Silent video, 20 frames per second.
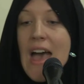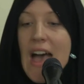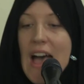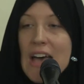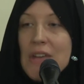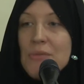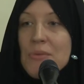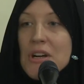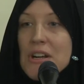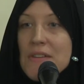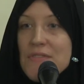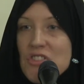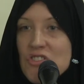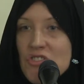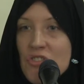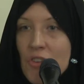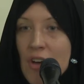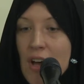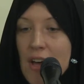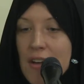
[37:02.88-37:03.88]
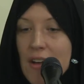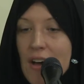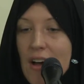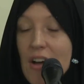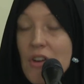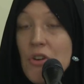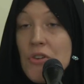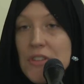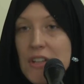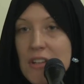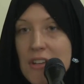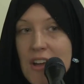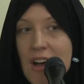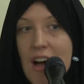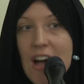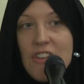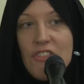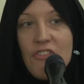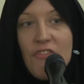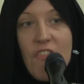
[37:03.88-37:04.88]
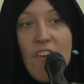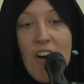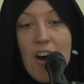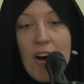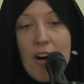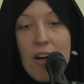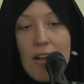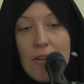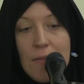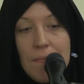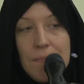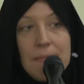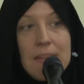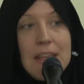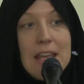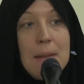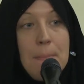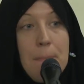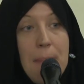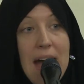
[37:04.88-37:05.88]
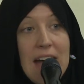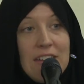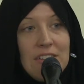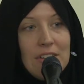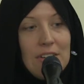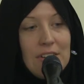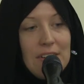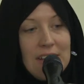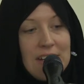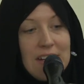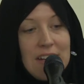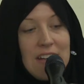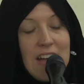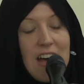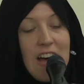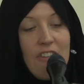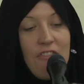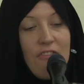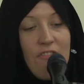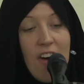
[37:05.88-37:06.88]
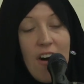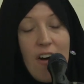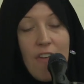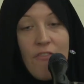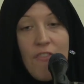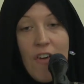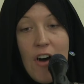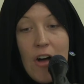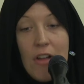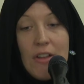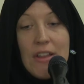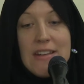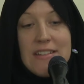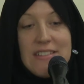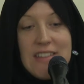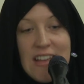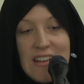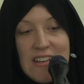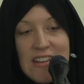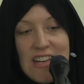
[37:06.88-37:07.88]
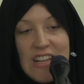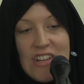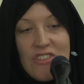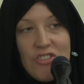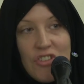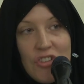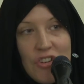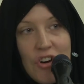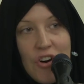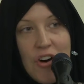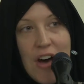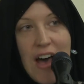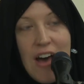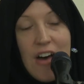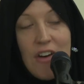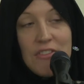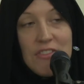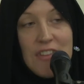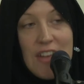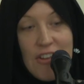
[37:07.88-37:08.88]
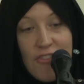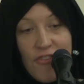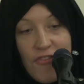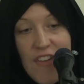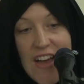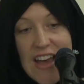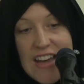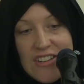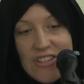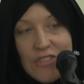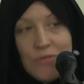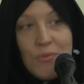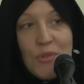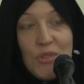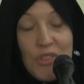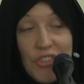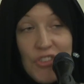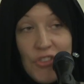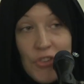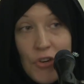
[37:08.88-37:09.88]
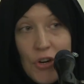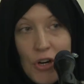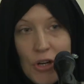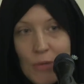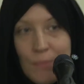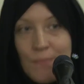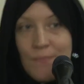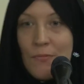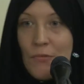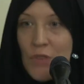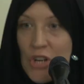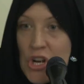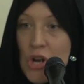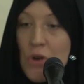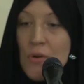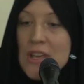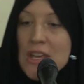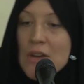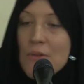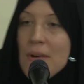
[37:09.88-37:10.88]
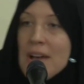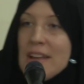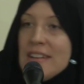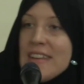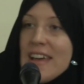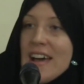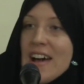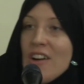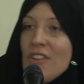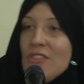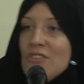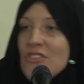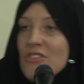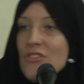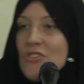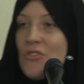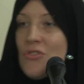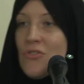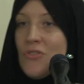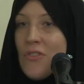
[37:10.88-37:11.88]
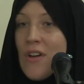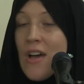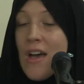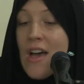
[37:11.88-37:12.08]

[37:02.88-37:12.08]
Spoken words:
and one of the shuhada who did not fall in battle. He did not fall intending to go out and fight with the sword. We know he went out to